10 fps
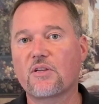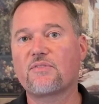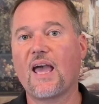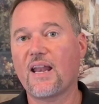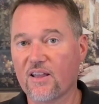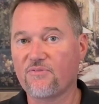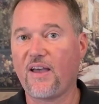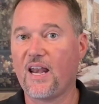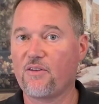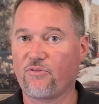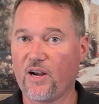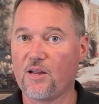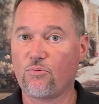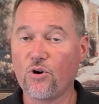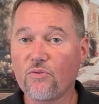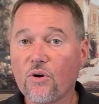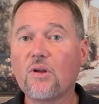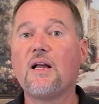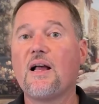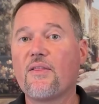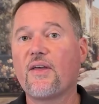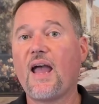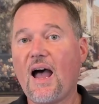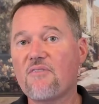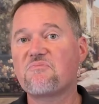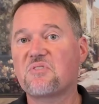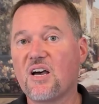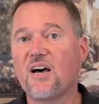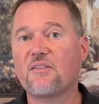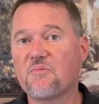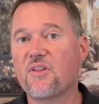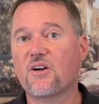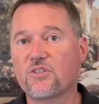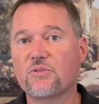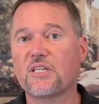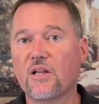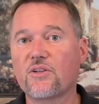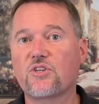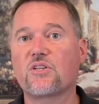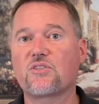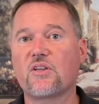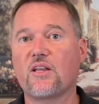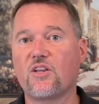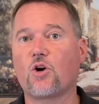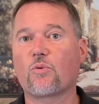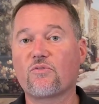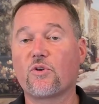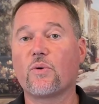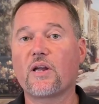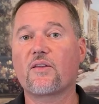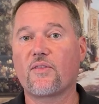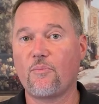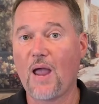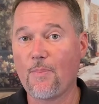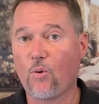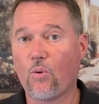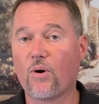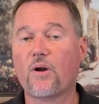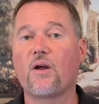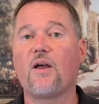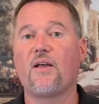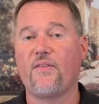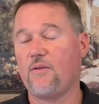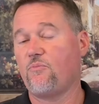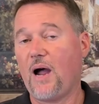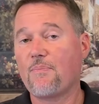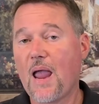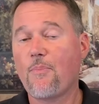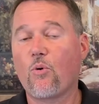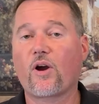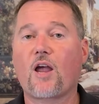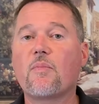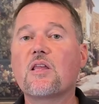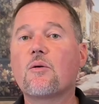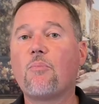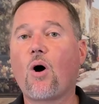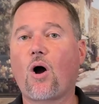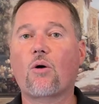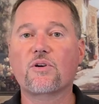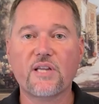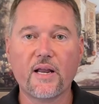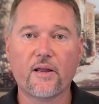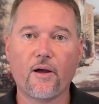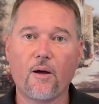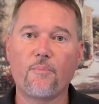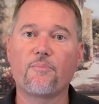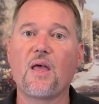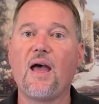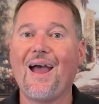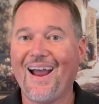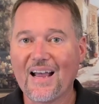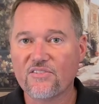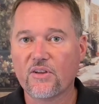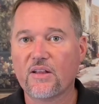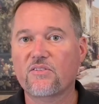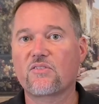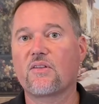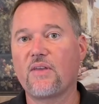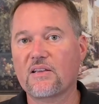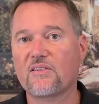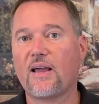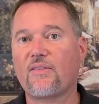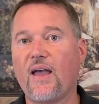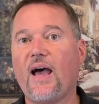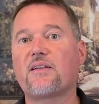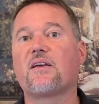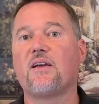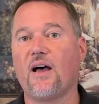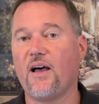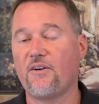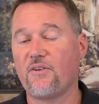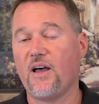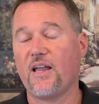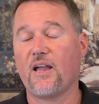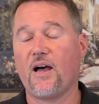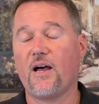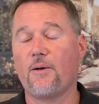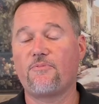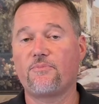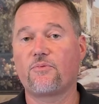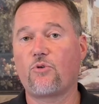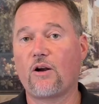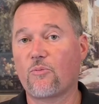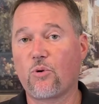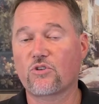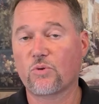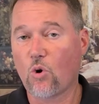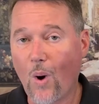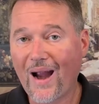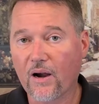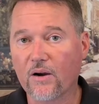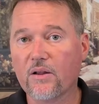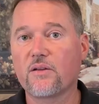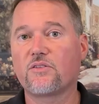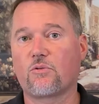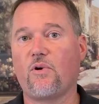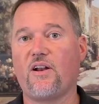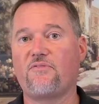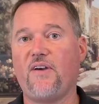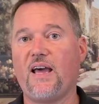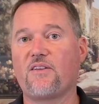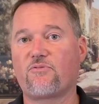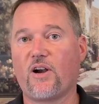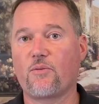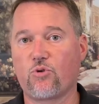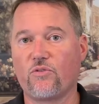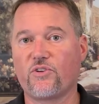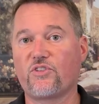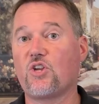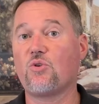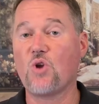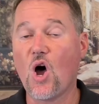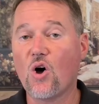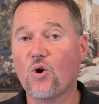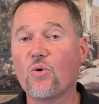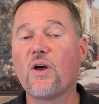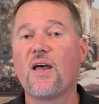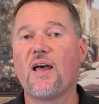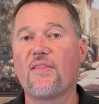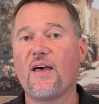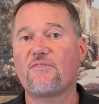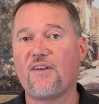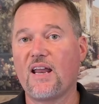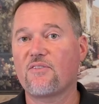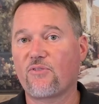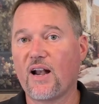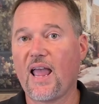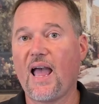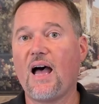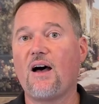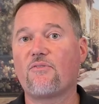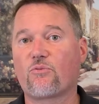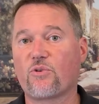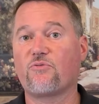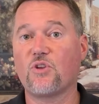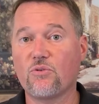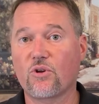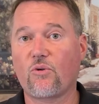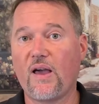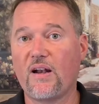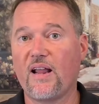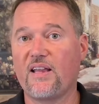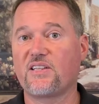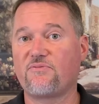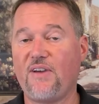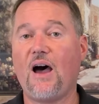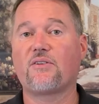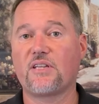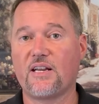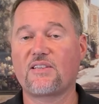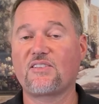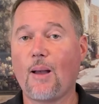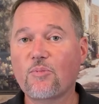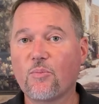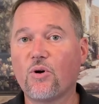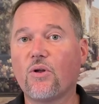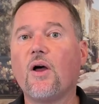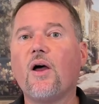of getting a Fannie Freddie approval, they have done their due diligence in reviewing the paperwork. And by paperwork, I mean the borrower's income, assets, things like that. A credit report's required to run a Fannie Freddie approval, so that Fannie Freddie have reviewed the credit and found it acceptable.